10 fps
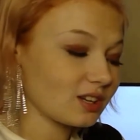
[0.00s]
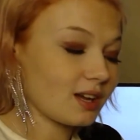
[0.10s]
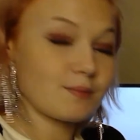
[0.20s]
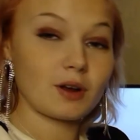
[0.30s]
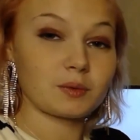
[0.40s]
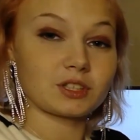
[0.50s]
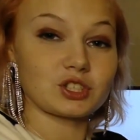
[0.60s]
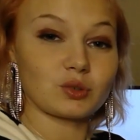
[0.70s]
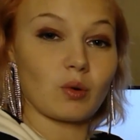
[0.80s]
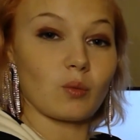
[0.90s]
I'm not really
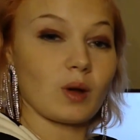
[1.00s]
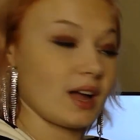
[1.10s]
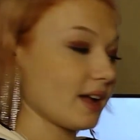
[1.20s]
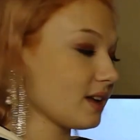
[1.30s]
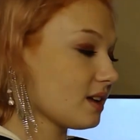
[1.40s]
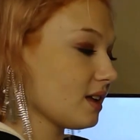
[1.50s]
sure why,